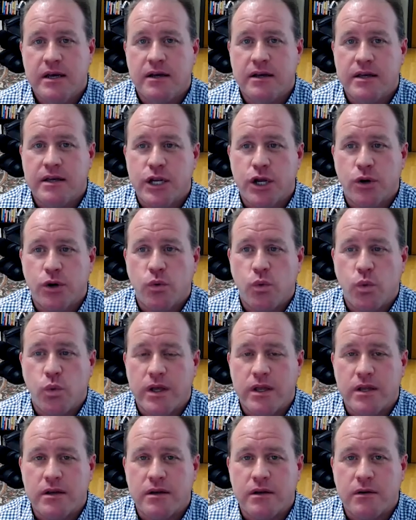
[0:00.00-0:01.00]

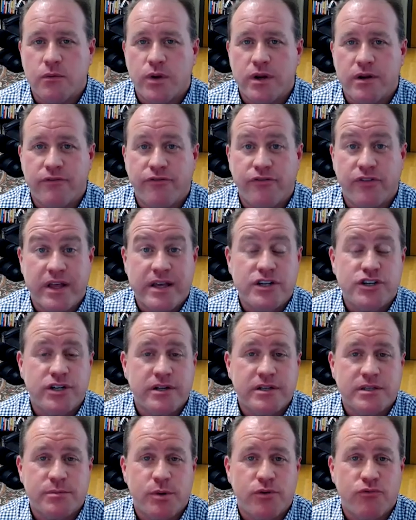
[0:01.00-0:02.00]
When inflation
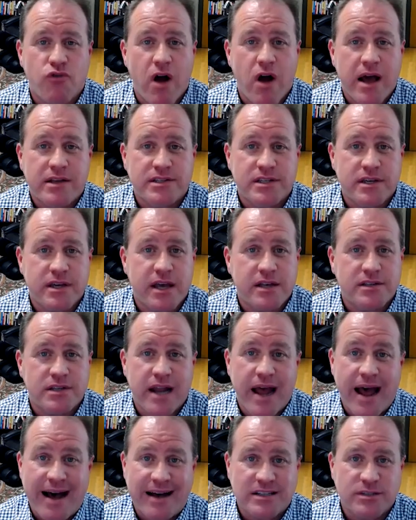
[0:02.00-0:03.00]
has been rising as it
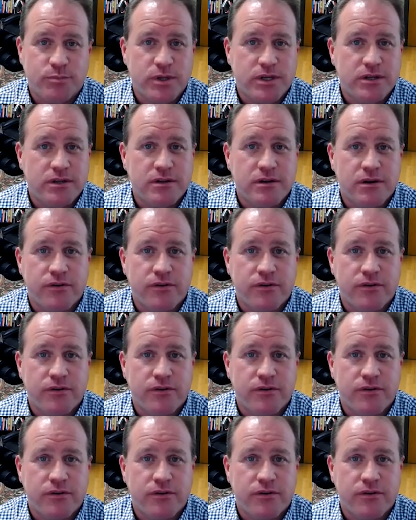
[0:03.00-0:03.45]
has been